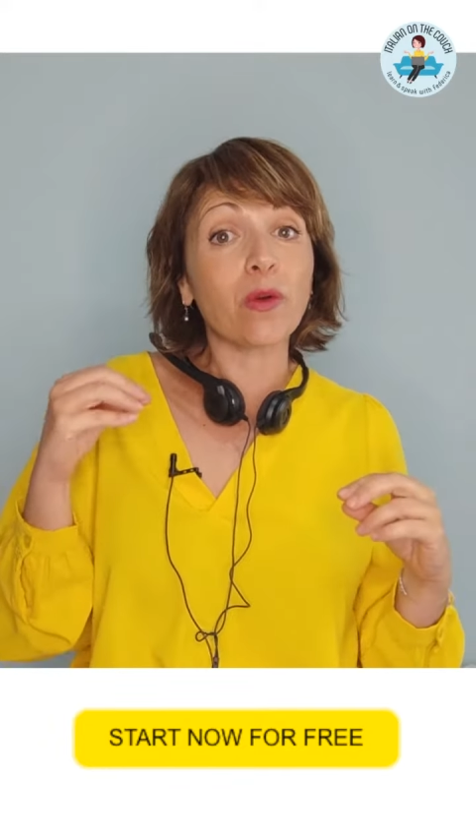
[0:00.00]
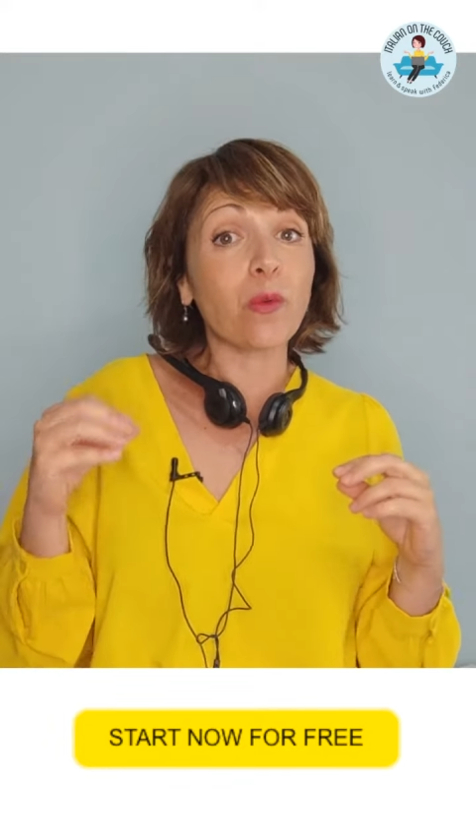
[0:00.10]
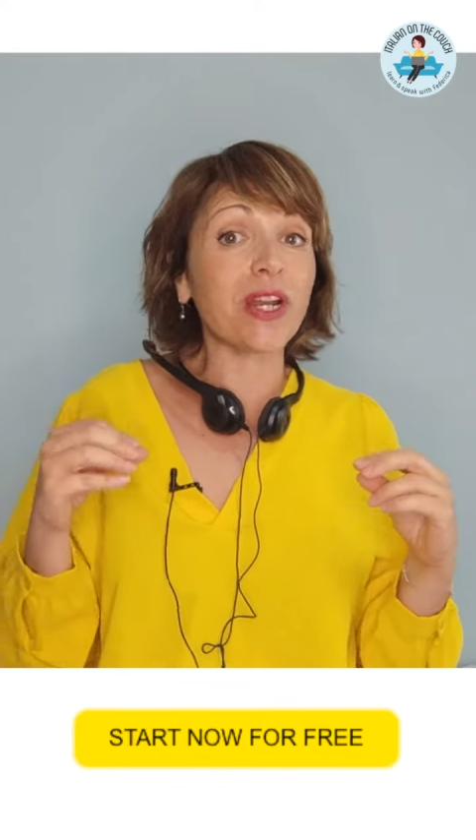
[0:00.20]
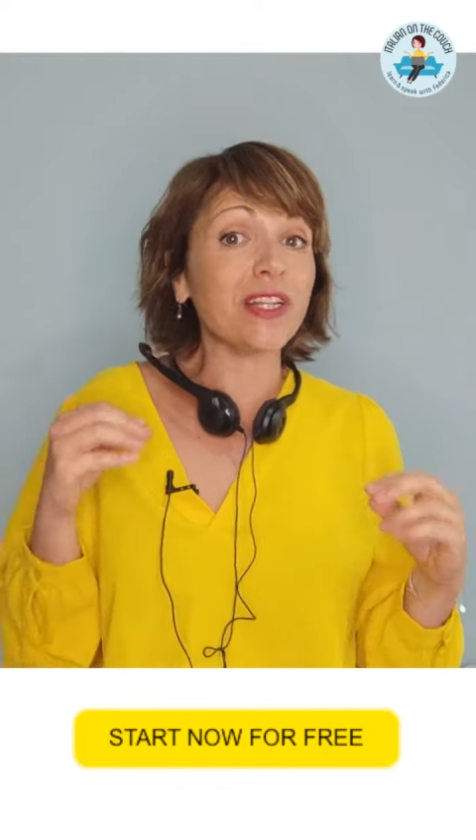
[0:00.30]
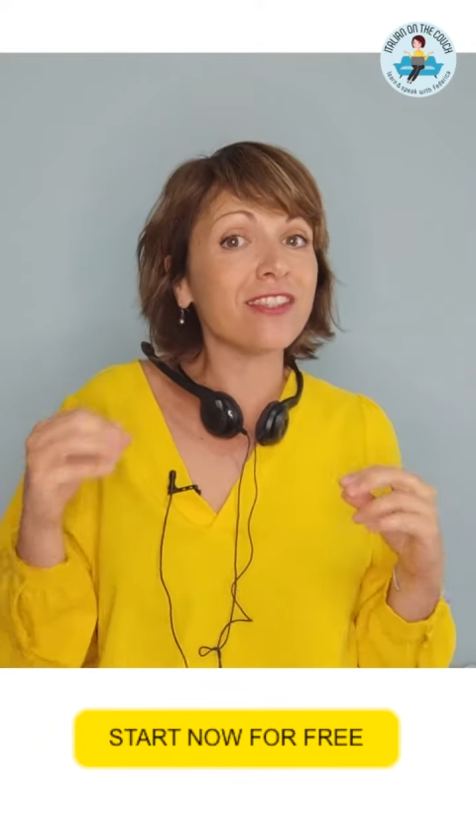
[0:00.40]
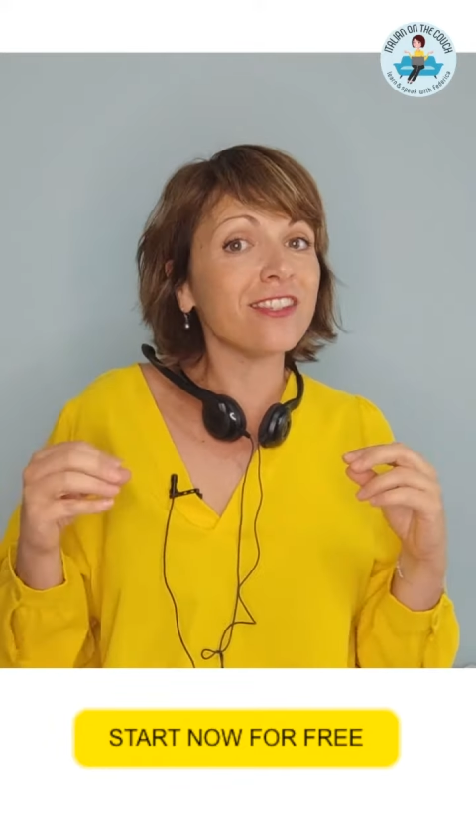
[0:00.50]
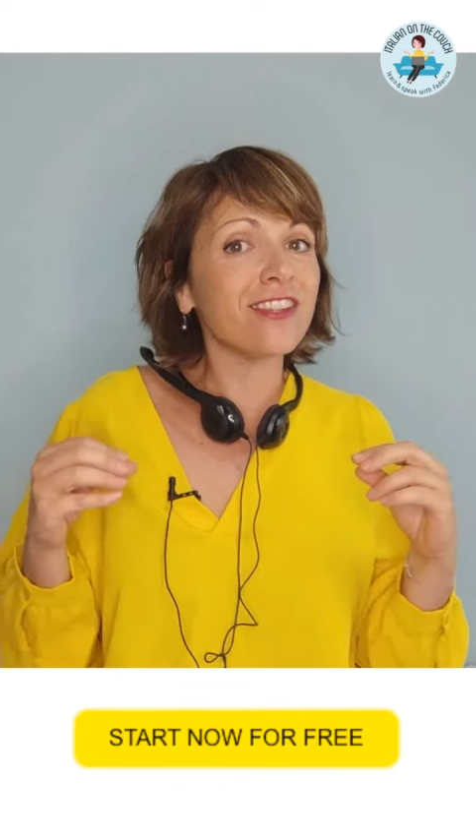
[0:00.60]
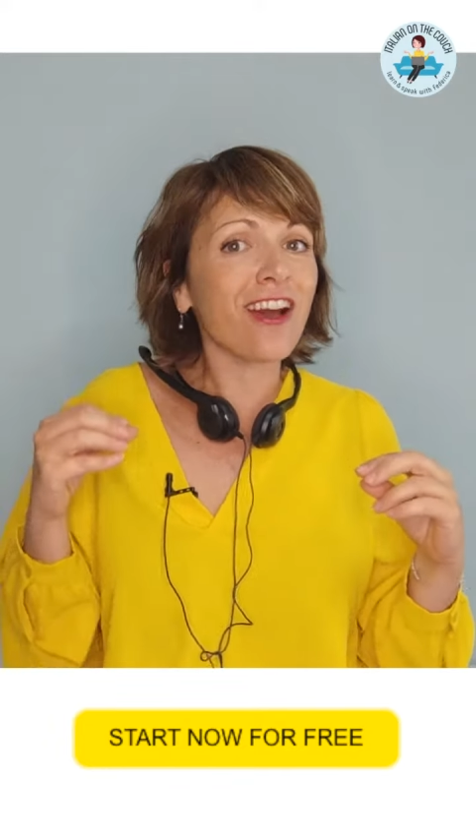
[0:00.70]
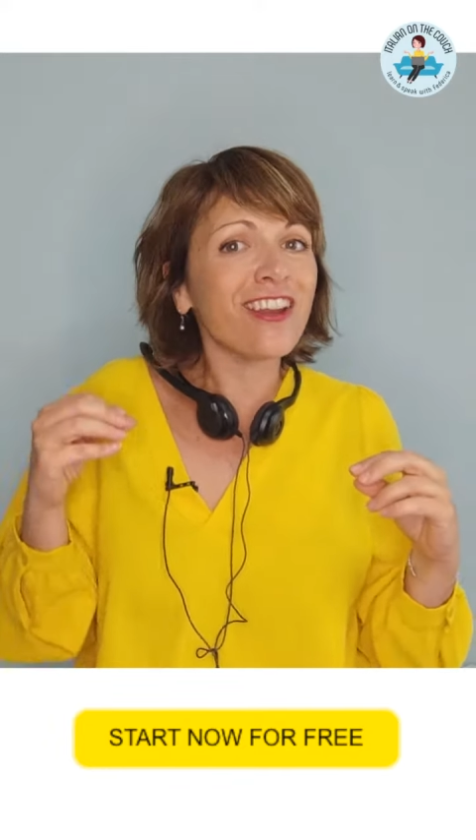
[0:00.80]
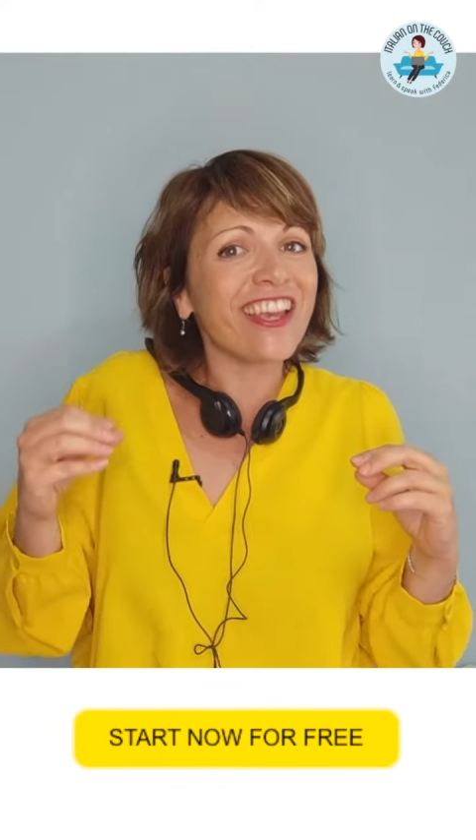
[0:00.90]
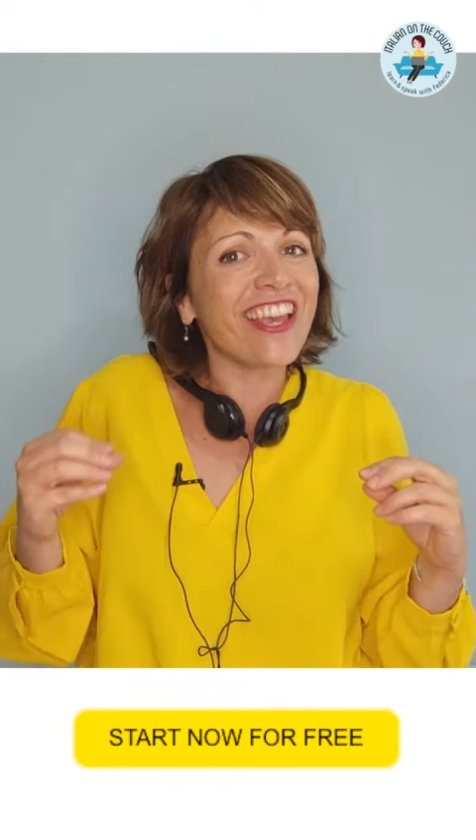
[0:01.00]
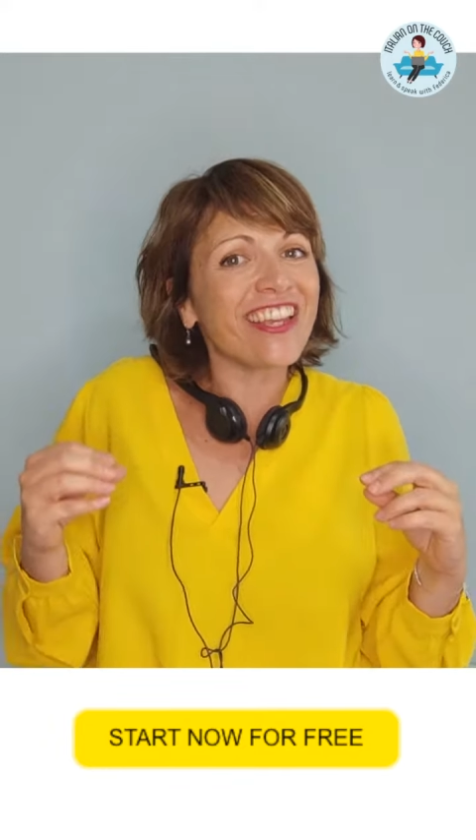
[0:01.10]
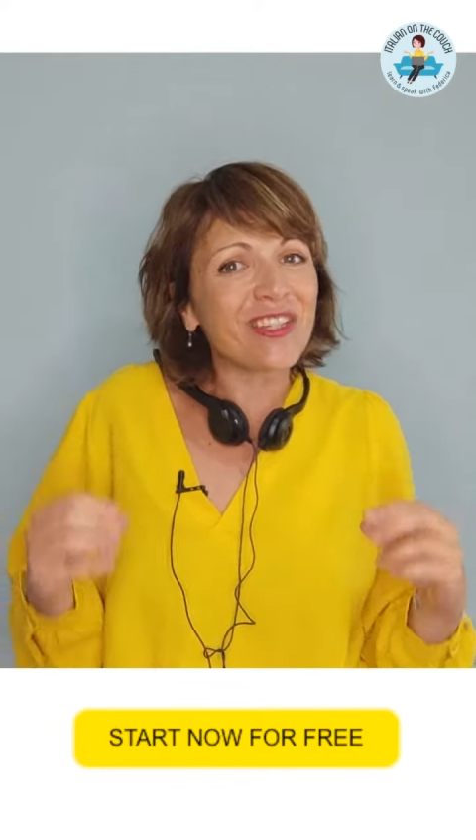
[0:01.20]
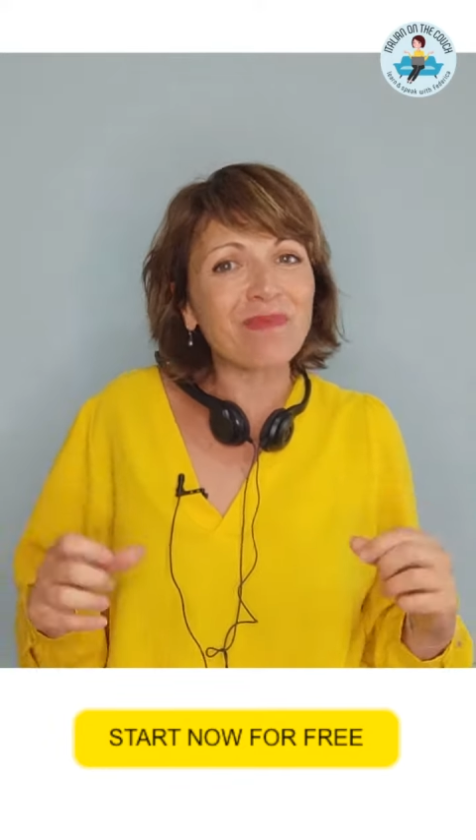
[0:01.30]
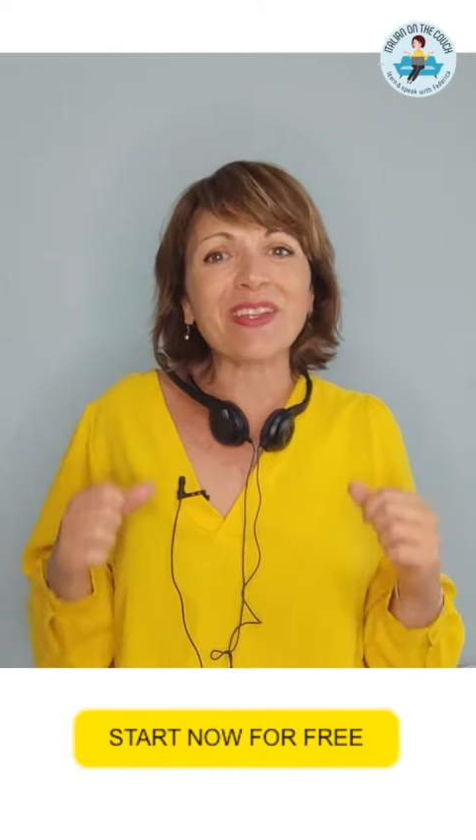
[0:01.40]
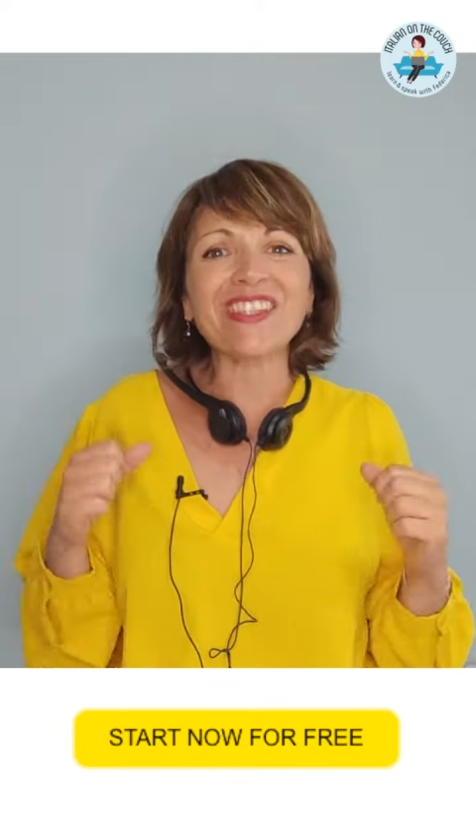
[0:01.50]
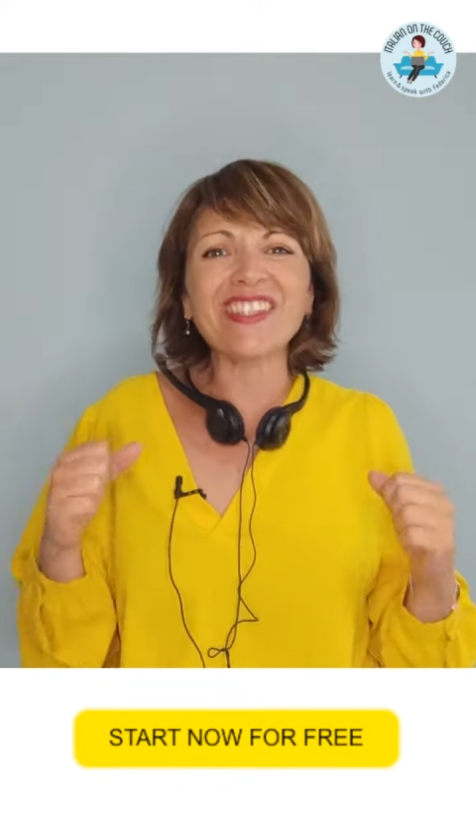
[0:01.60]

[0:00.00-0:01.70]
already studying it but